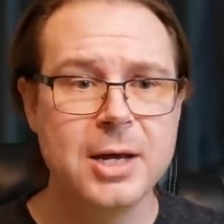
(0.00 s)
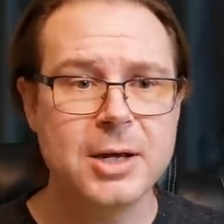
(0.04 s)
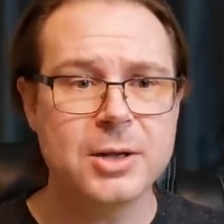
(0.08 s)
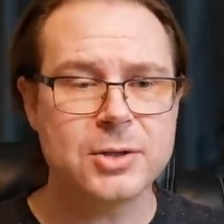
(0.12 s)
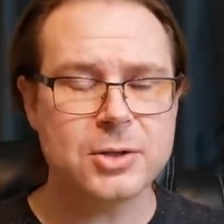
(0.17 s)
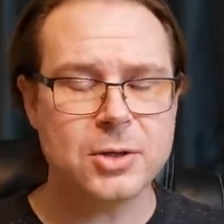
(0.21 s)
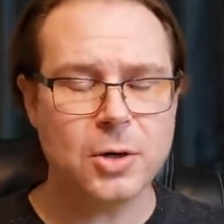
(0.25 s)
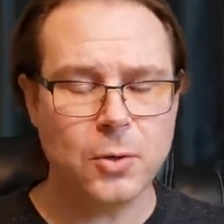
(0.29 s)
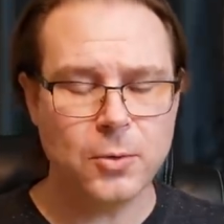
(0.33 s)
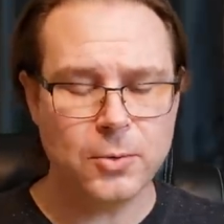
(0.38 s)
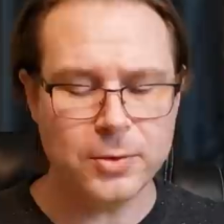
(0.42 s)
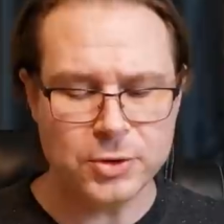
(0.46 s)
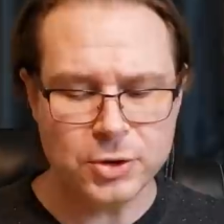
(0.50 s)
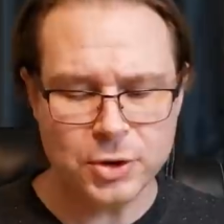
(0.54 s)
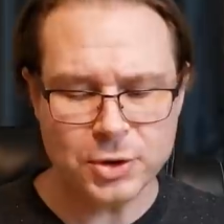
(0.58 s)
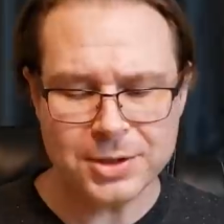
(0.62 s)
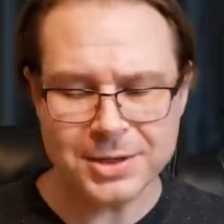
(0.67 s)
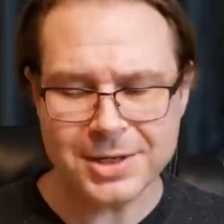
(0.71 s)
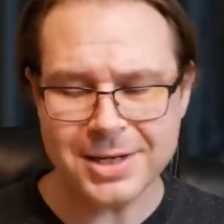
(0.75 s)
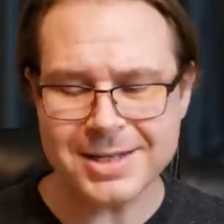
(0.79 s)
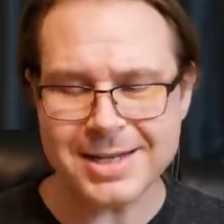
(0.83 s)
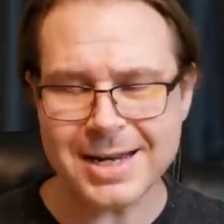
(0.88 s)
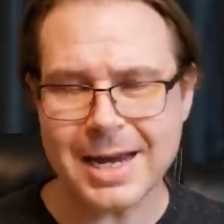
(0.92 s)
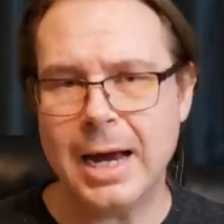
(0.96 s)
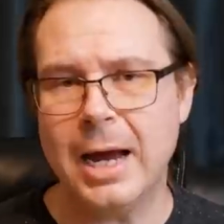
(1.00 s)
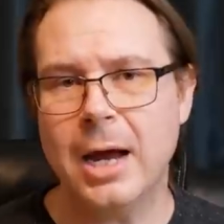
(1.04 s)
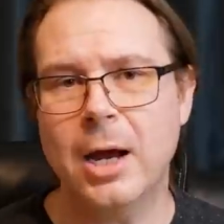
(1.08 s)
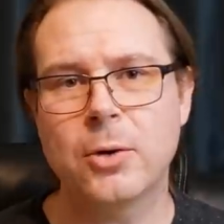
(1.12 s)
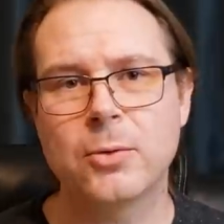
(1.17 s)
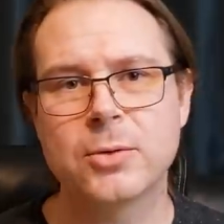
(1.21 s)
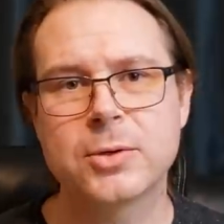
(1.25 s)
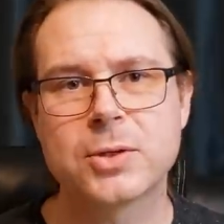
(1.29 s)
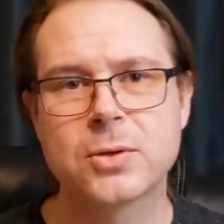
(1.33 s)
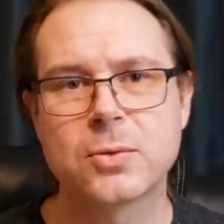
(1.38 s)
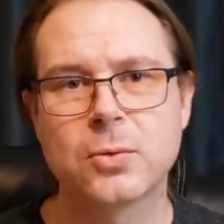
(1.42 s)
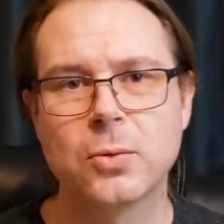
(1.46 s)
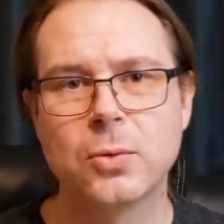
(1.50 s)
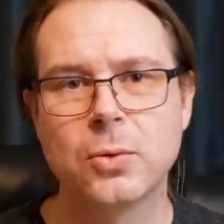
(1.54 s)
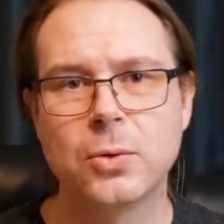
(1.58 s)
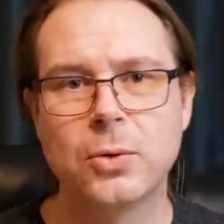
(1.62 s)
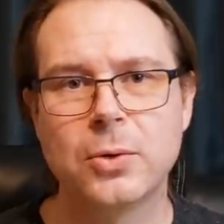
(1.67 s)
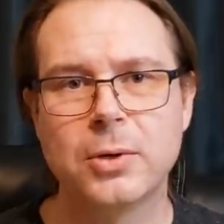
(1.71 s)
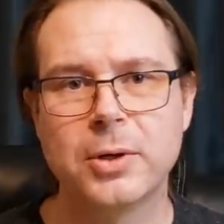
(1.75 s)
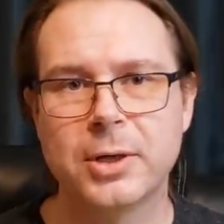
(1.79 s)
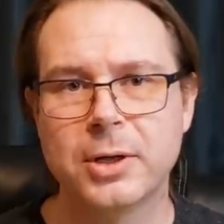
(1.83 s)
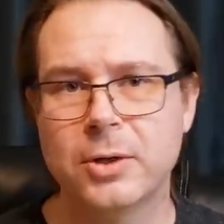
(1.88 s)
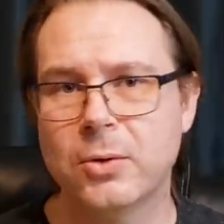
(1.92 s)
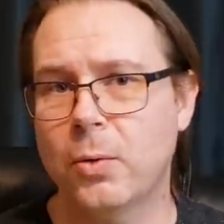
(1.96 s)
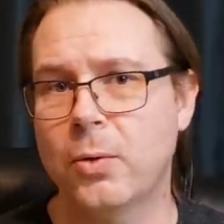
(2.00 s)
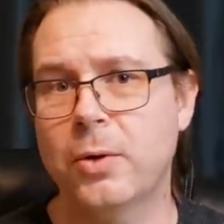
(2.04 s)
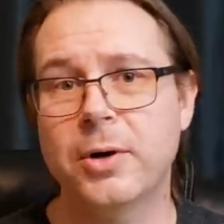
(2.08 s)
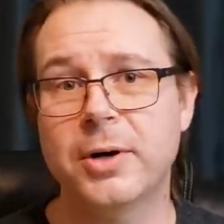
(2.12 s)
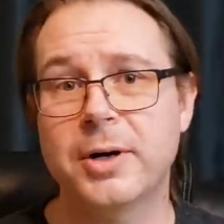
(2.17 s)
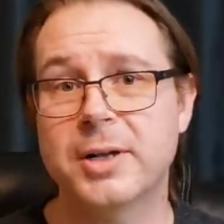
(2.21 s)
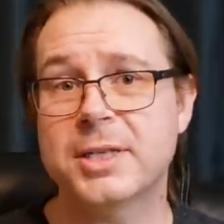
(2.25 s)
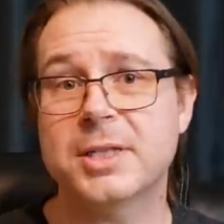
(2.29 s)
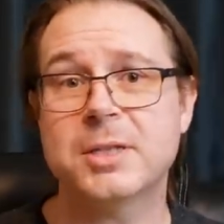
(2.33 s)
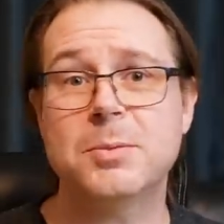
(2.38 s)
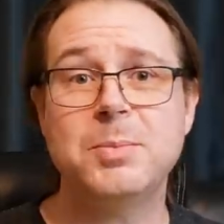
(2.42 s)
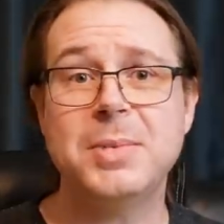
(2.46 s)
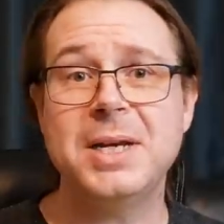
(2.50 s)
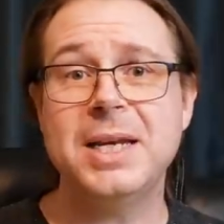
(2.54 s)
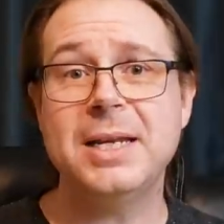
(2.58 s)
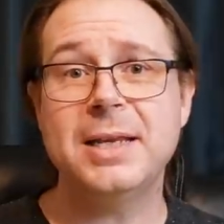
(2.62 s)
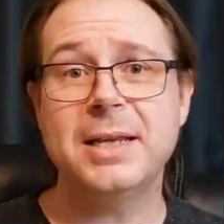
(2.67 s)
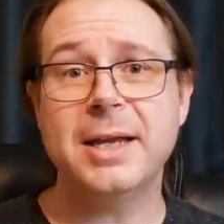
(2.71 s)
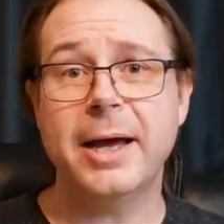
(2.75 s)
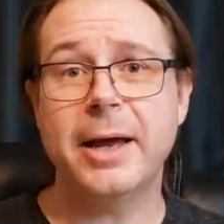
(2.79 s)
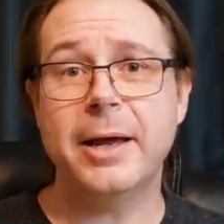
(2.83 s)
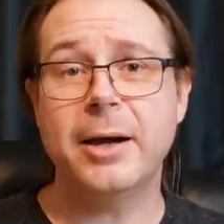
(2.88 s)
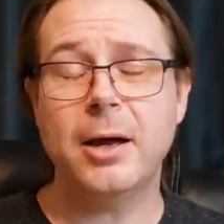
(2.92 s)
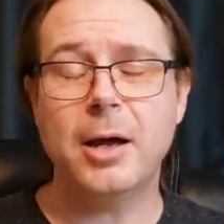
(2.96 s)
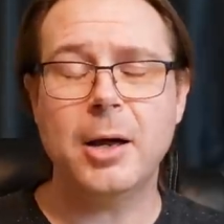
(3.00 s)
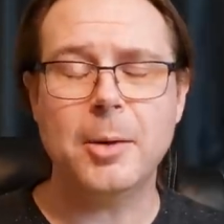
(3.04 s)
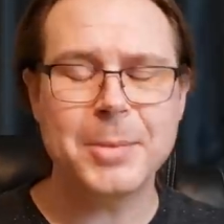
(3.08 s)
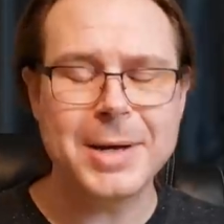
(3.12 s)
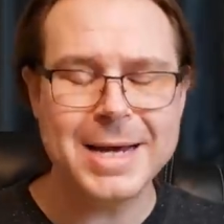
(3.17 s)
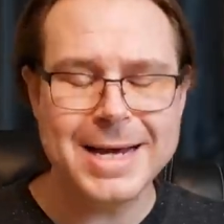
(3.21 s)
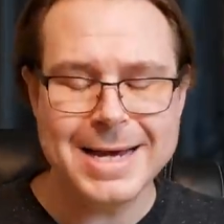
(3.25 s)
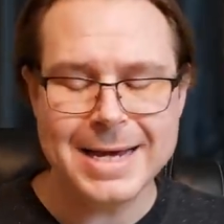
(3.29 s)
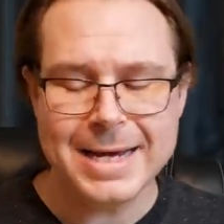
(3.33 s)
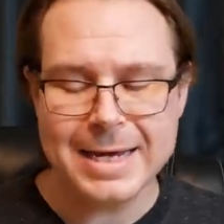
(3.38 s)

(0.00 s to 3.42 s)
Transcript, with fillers: So just as a house rule, in order to speed that up,